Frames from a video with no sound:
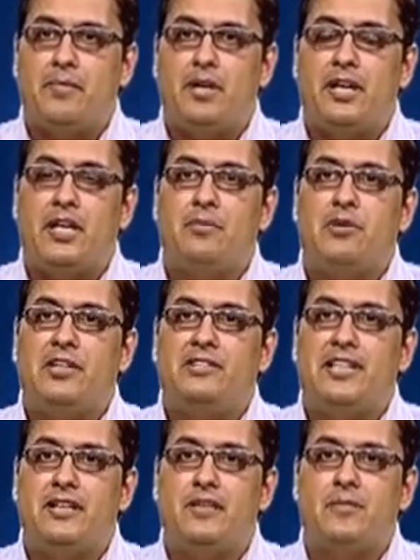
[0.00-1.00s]
in
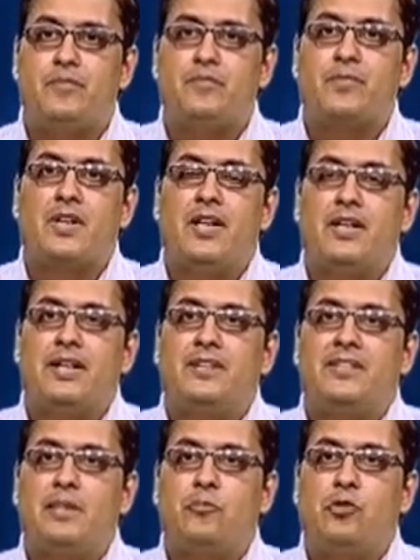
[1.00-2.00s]
Brazil
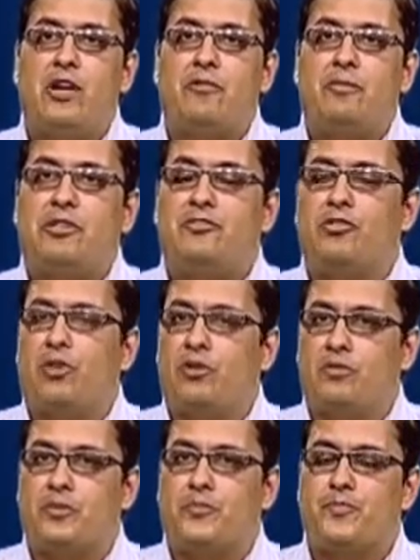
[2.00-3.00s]
seemed to have been solved.